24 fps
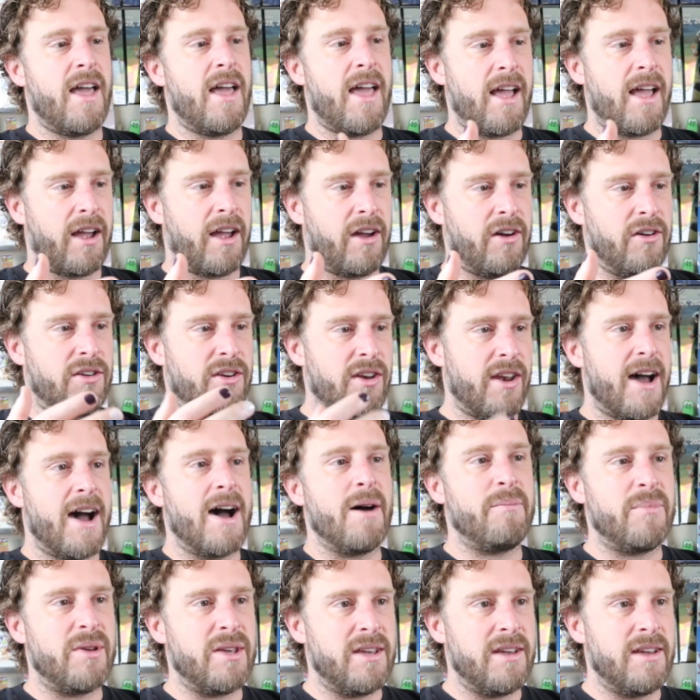could
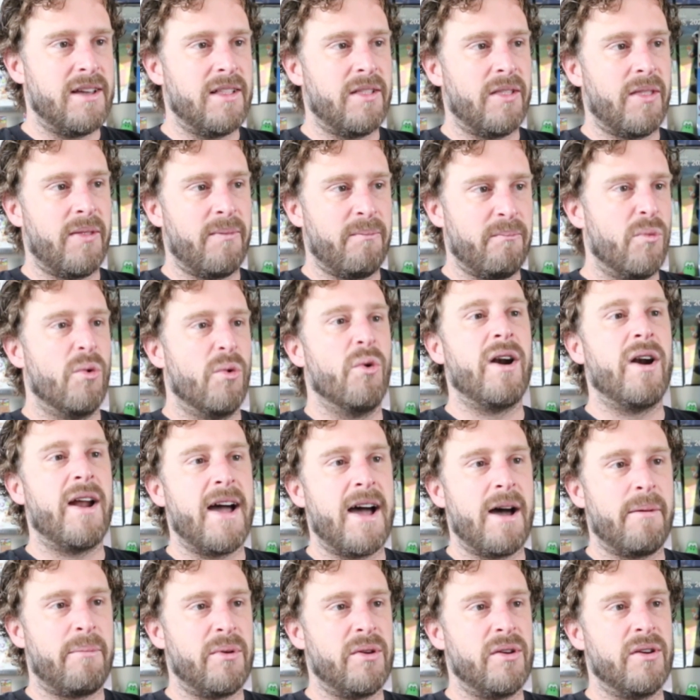not be more
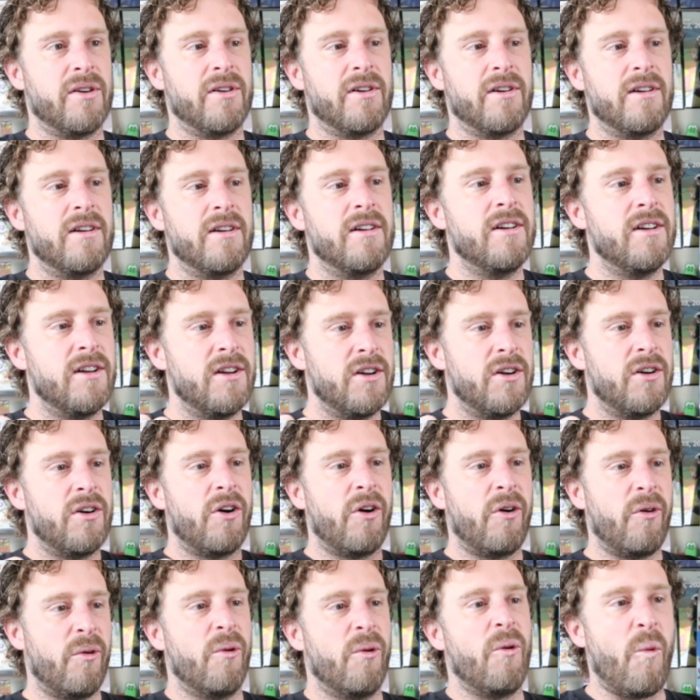happier
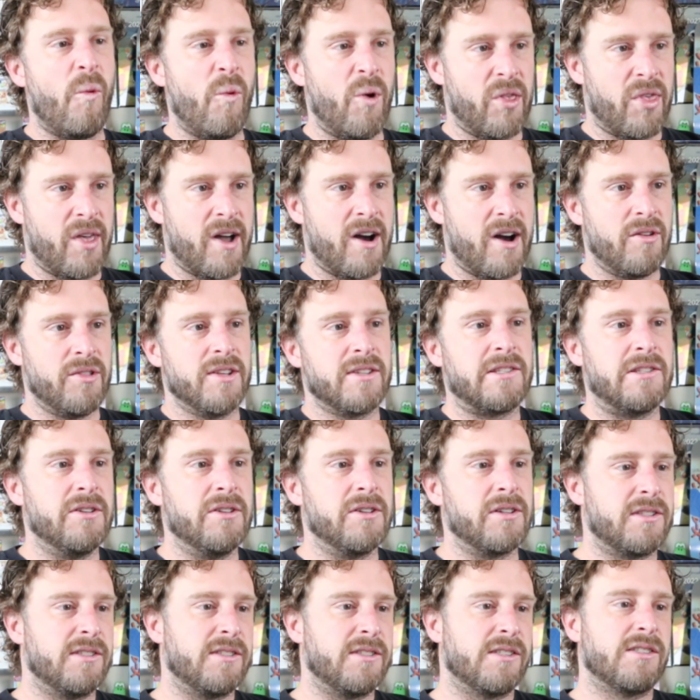with how this
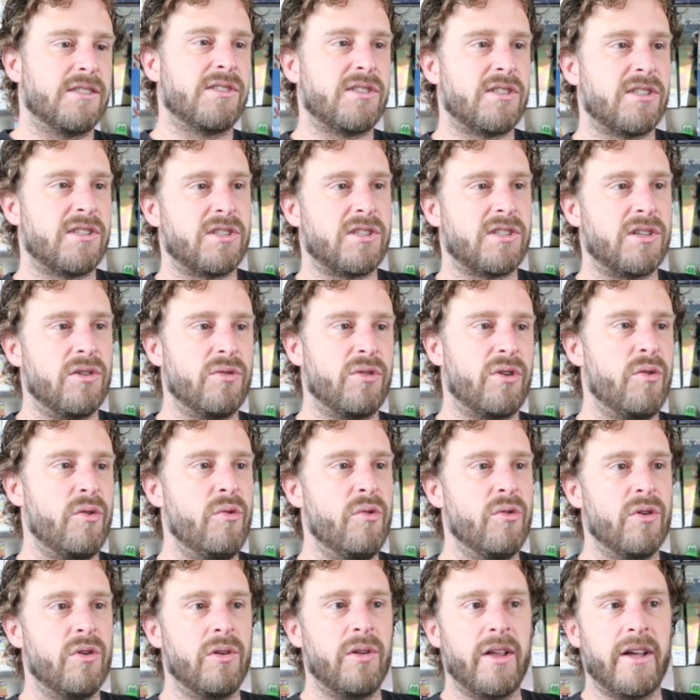looks. This is just so
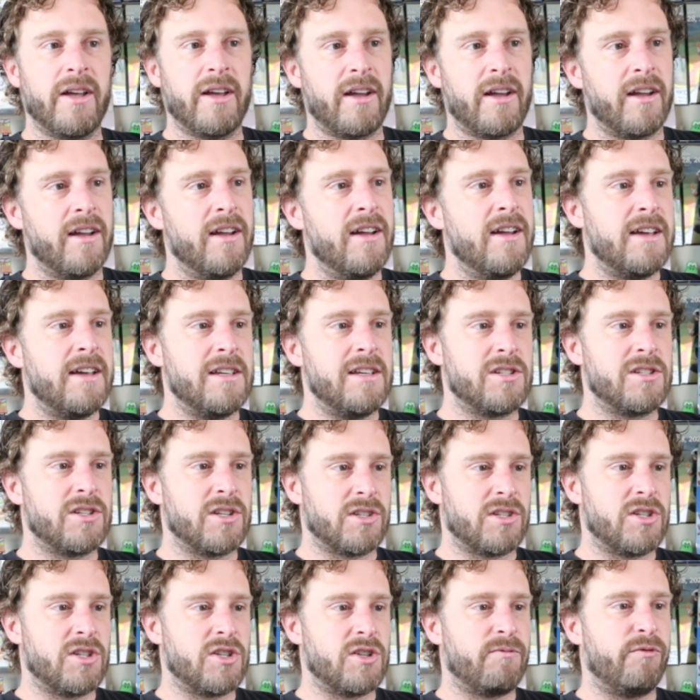cool. Like, he's
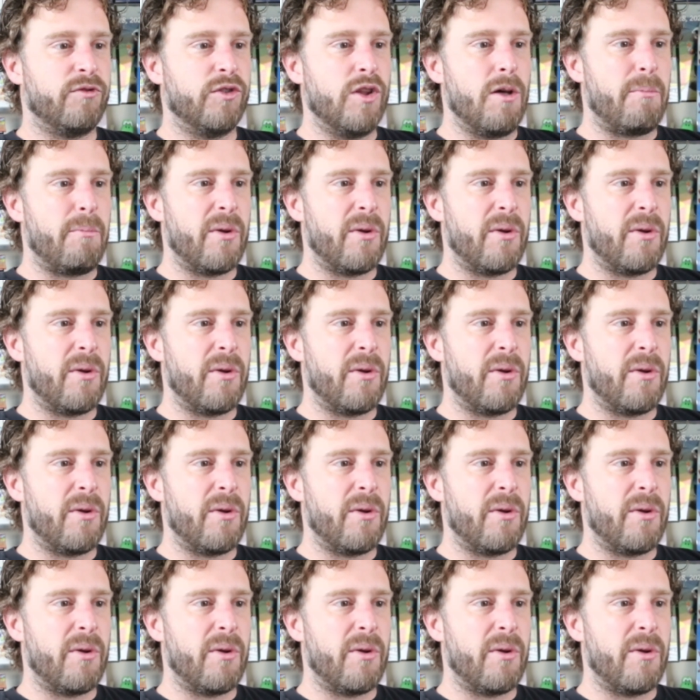just flipping